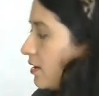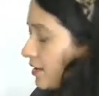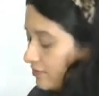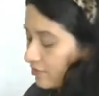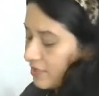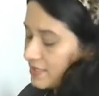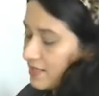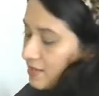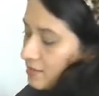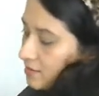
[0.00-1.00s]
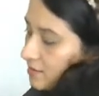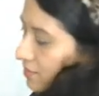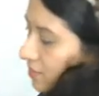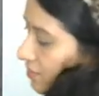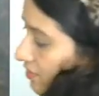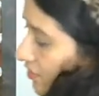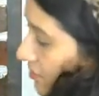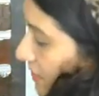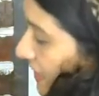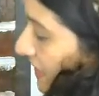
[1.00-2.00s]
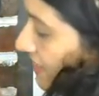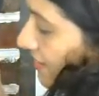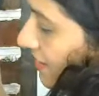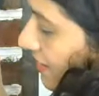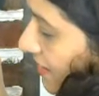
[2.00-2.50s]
and we start. We place the